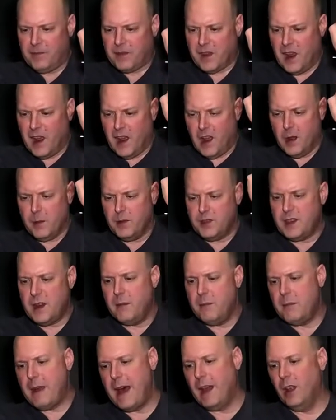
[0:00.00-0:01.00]

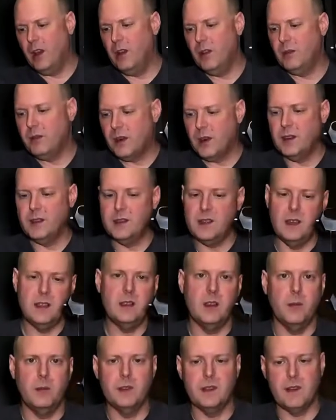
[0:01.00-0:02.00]
100% uh, malo, because
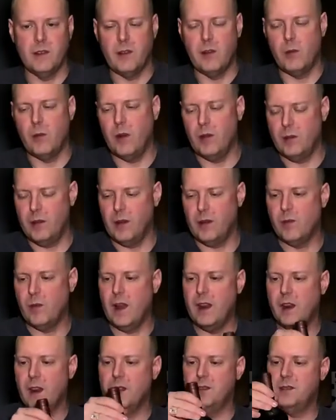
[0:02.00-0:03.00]
it's almost every red
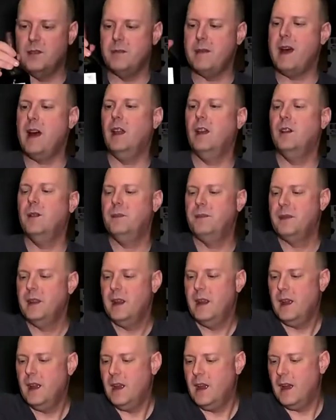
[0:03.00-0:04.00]
wine goes through malo
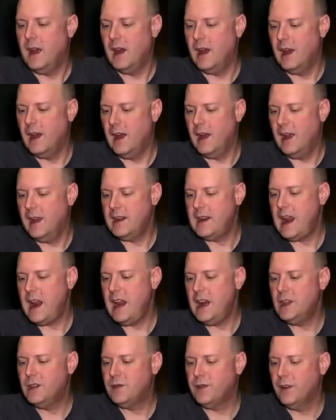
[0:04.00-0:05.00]
uh, and
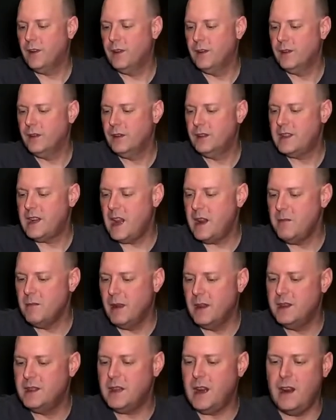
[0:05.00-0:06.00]
aged for 10
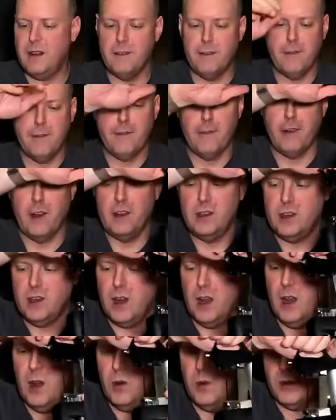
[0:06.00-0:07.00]
months in French
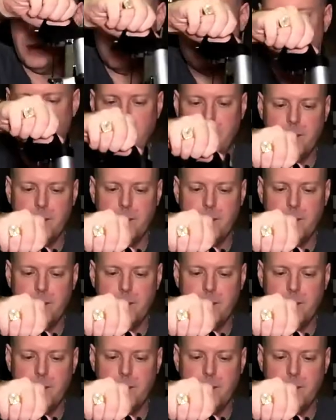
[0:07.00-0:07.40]
oak.